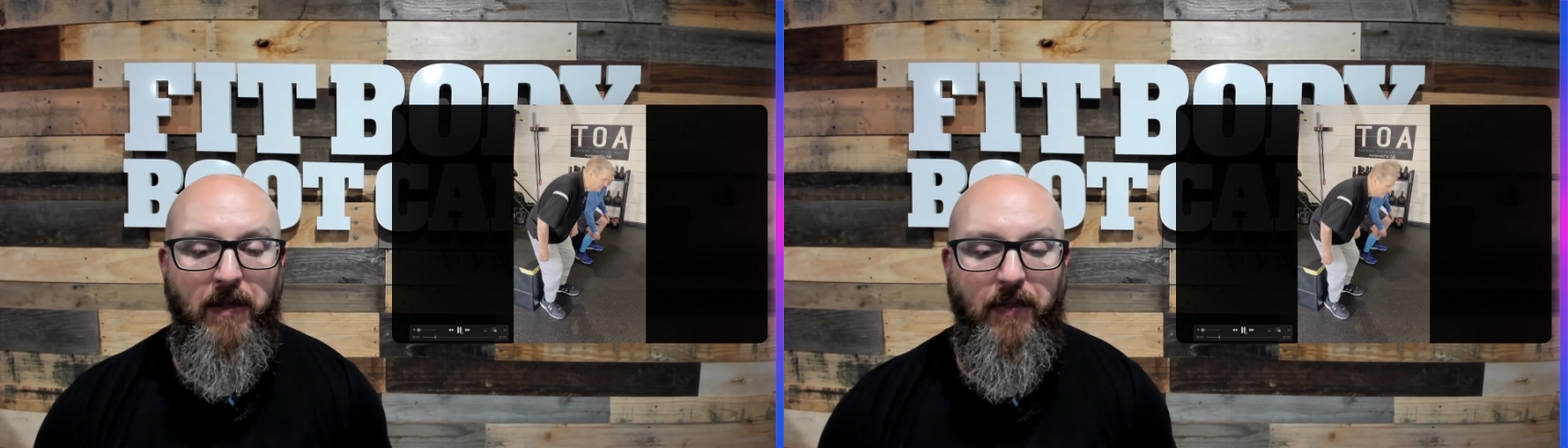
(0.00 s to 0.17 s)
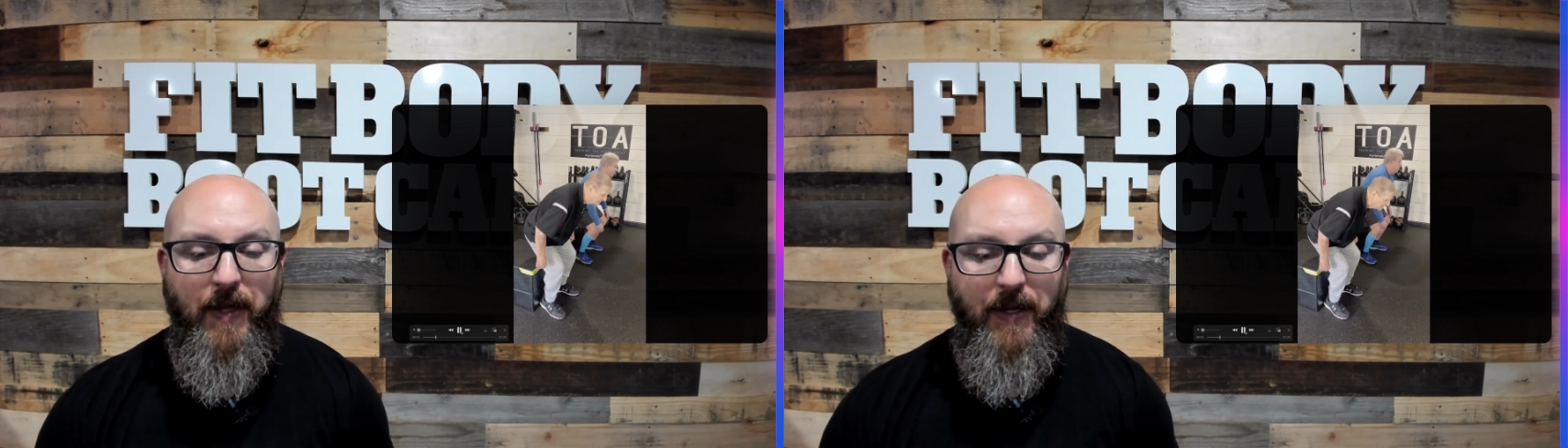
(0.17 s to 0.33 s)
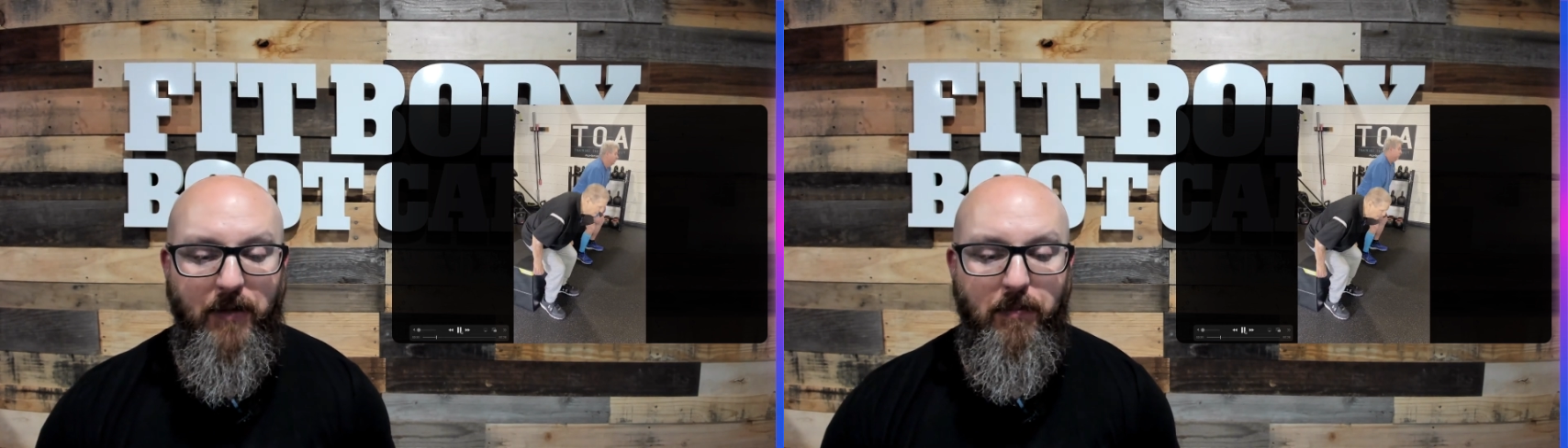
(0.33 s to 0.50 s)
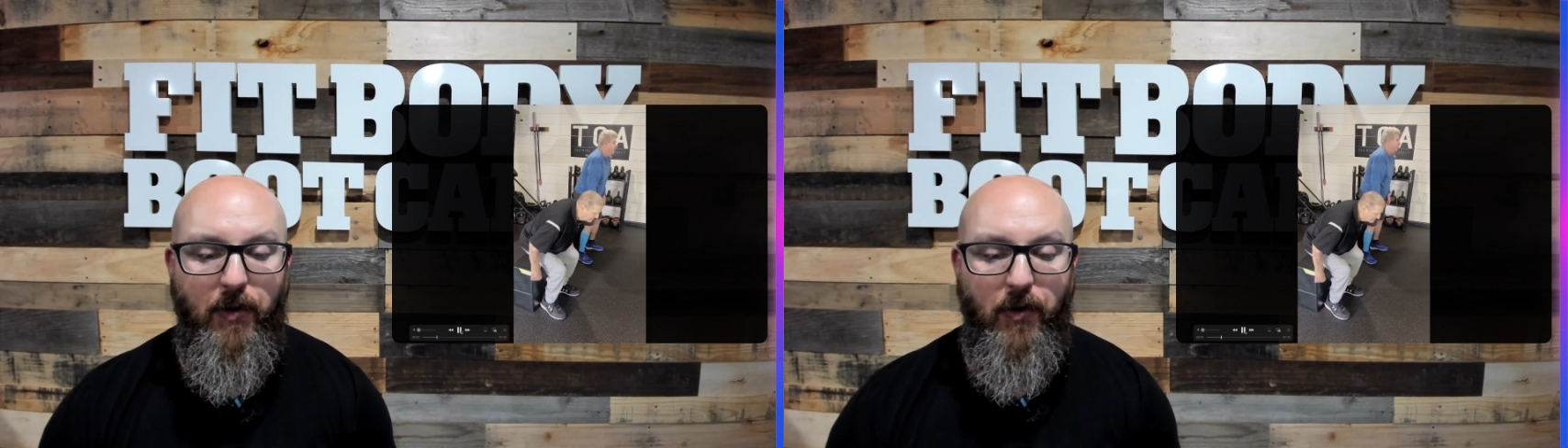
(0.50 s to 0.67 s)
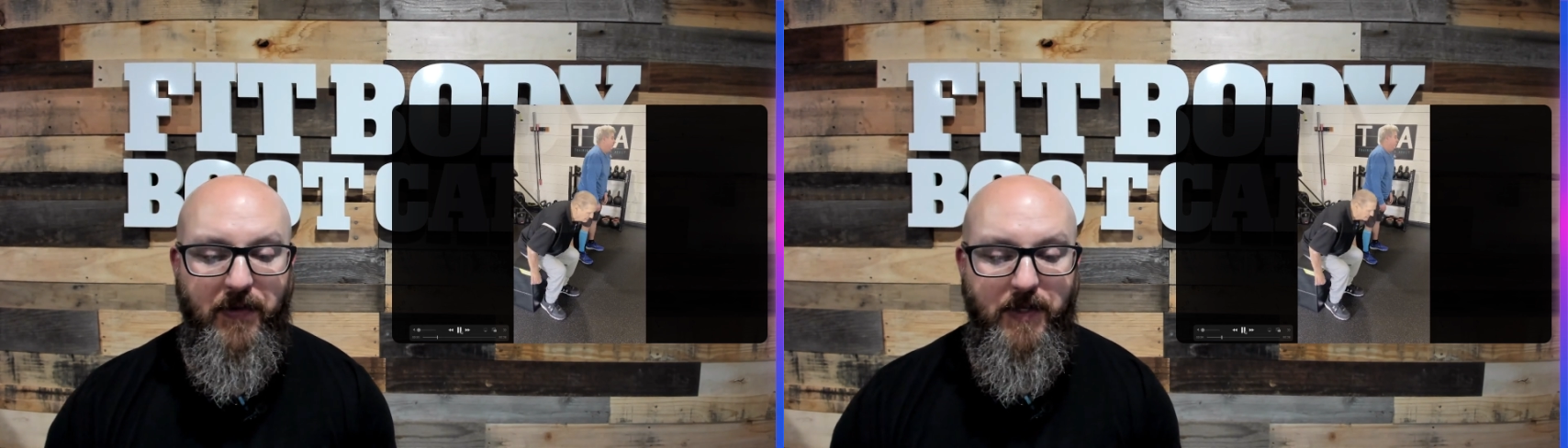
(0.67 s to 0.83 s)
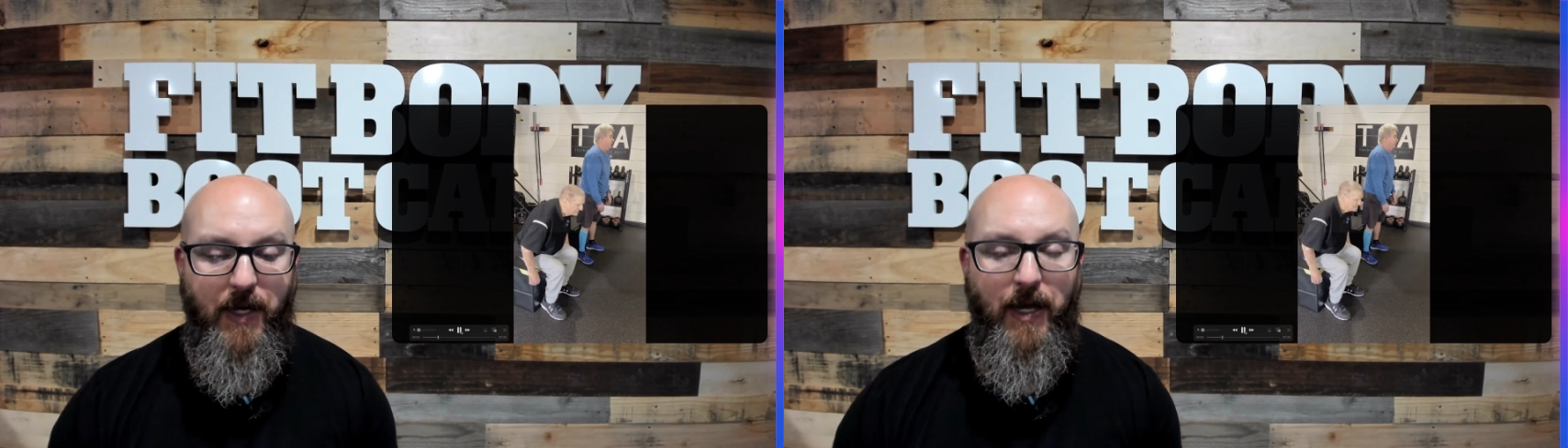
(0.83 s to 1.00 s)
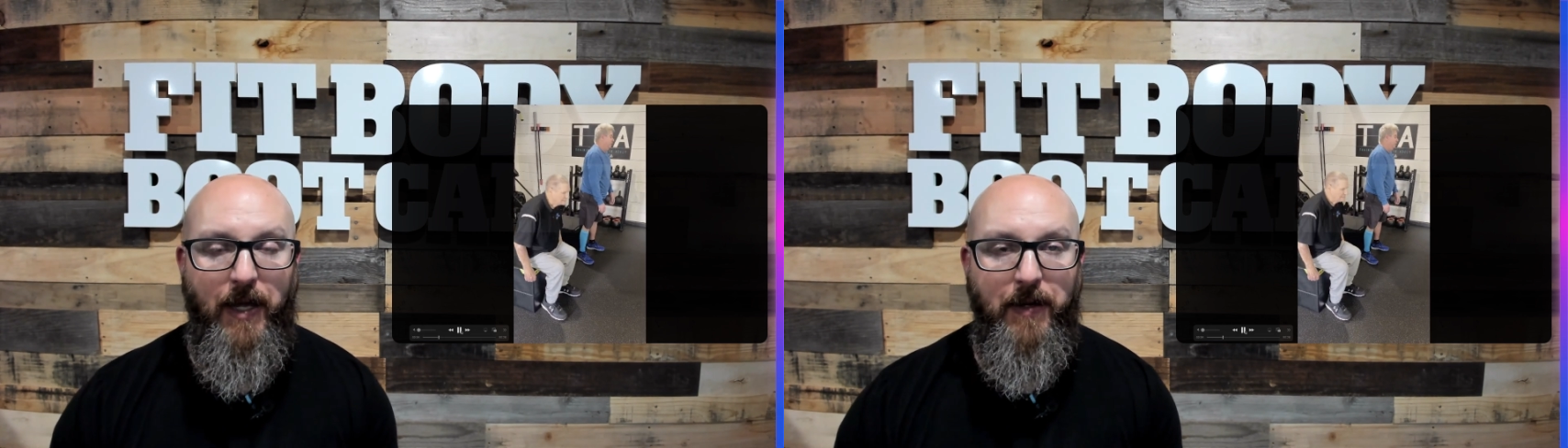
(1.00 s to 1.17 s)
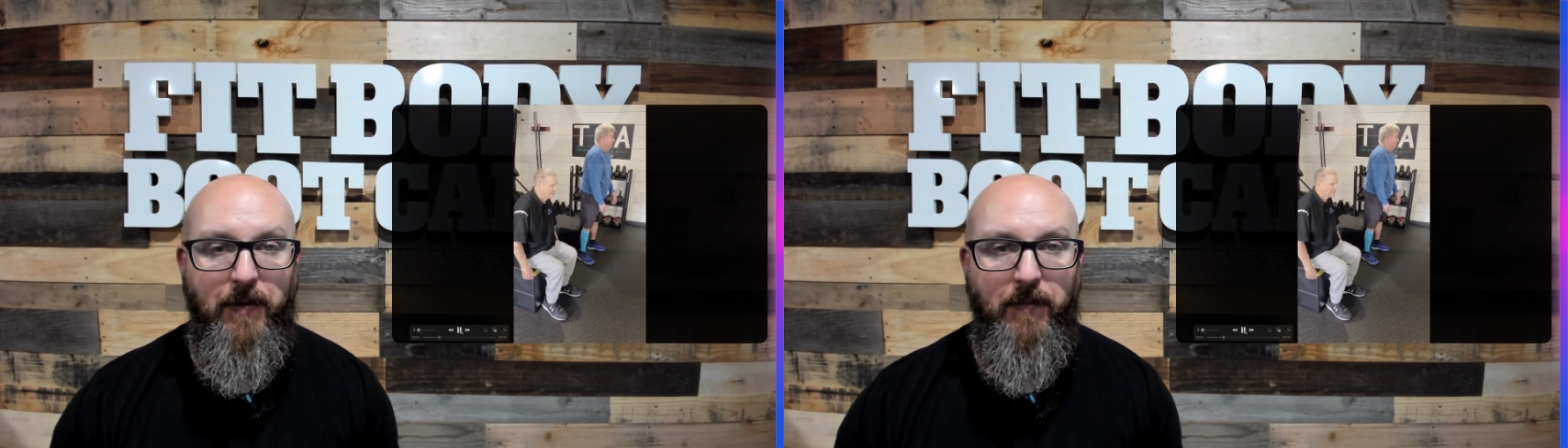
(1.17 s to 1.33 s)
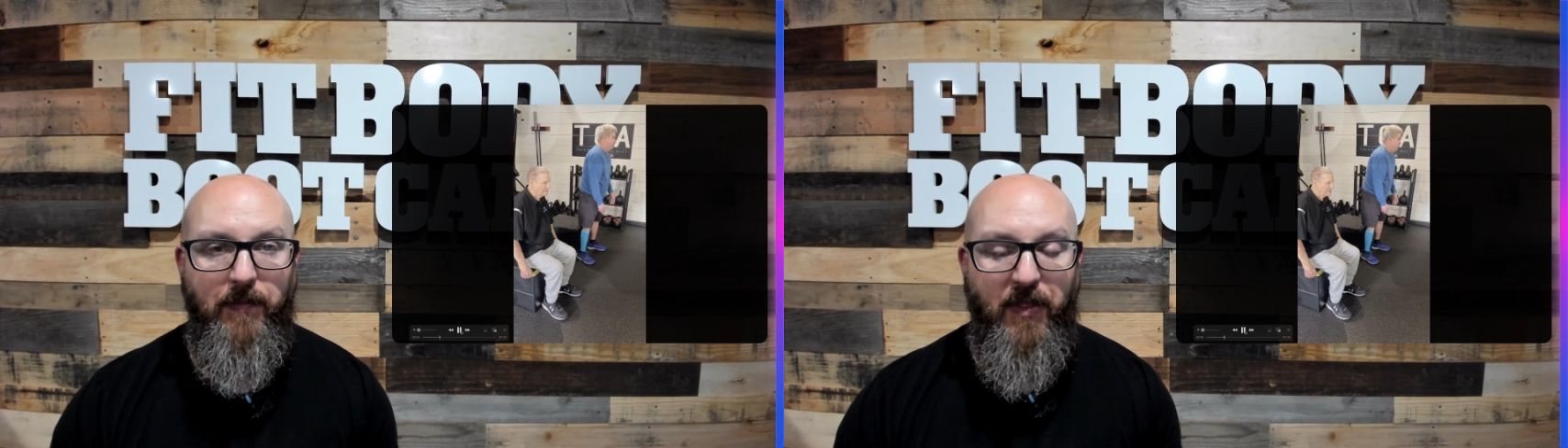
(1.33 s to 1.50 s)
they had both done